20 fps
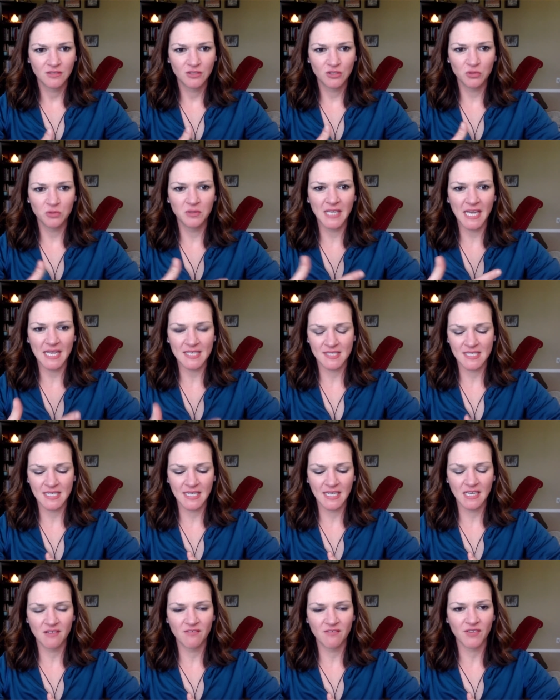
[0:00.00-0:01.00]
do
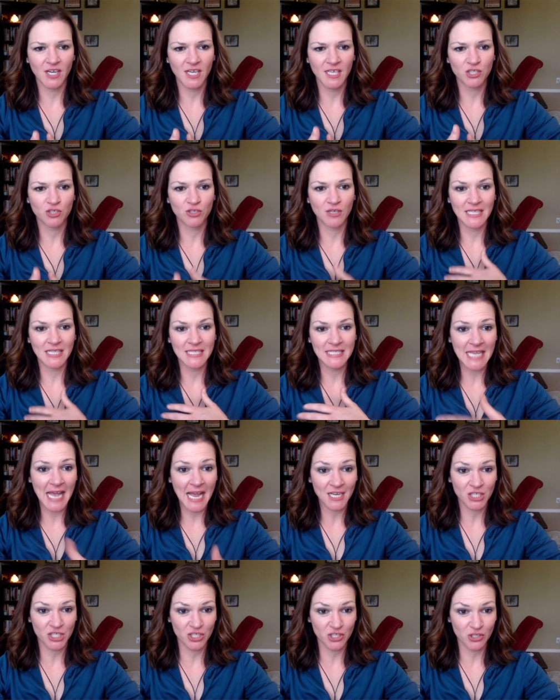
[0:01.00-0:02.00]
guesting in a very
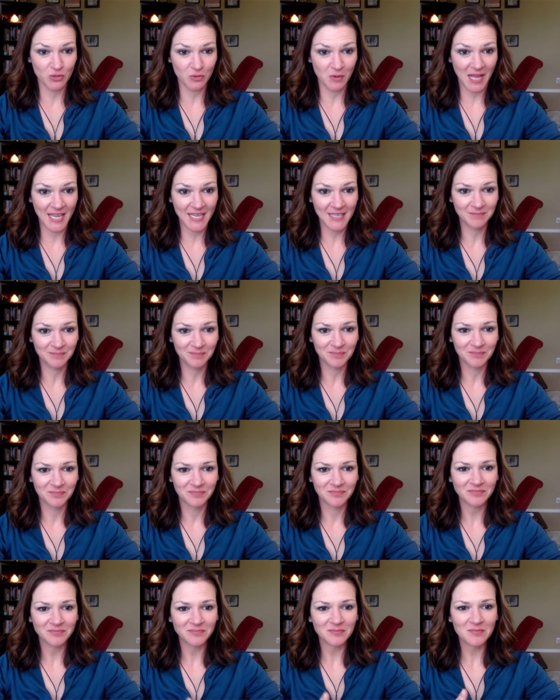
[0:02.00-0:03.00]
transactional way.
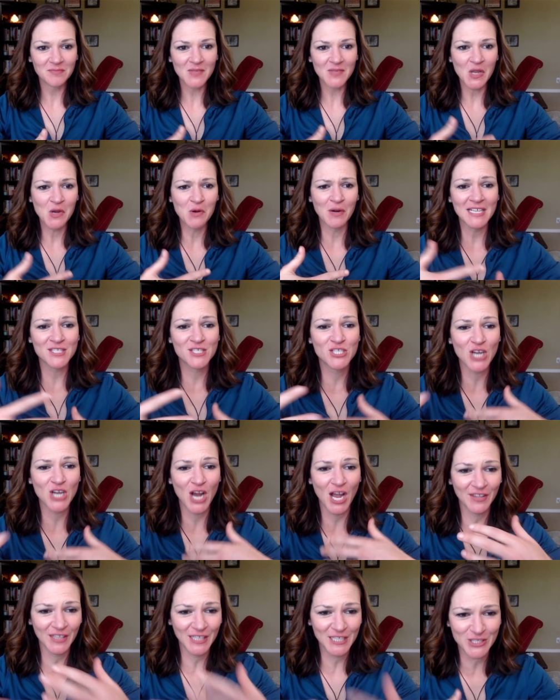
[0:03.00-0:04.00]
Or as
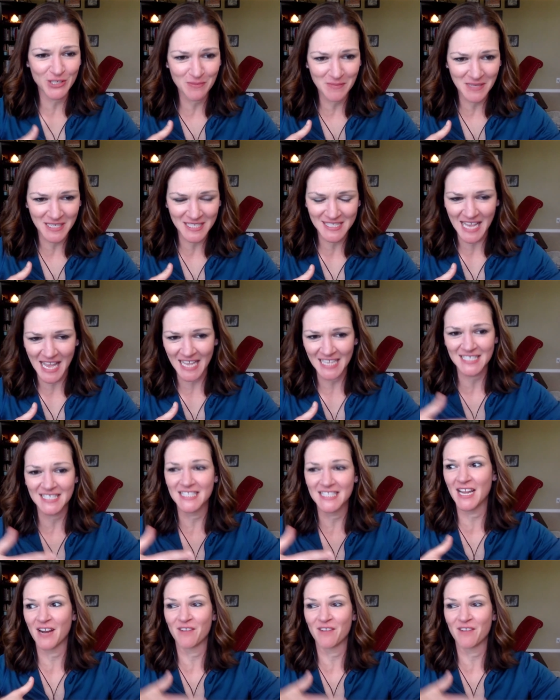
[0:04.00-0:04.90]
John Lee Dumas says,